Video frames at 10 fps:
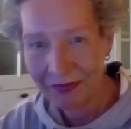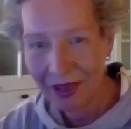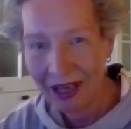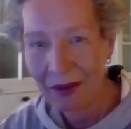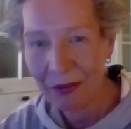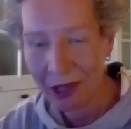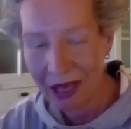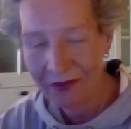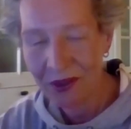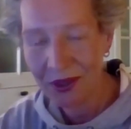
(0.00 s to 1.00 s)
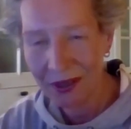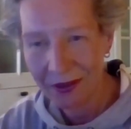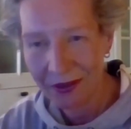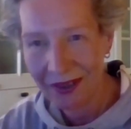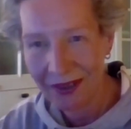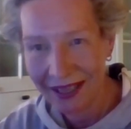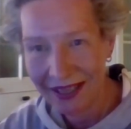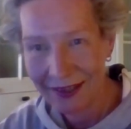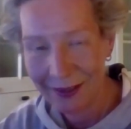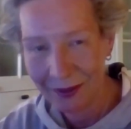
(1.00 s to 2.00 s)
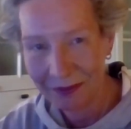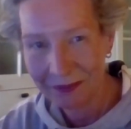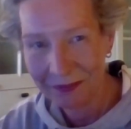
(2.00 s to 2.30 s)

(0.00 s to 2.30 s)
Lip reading: I will have to agree on that too.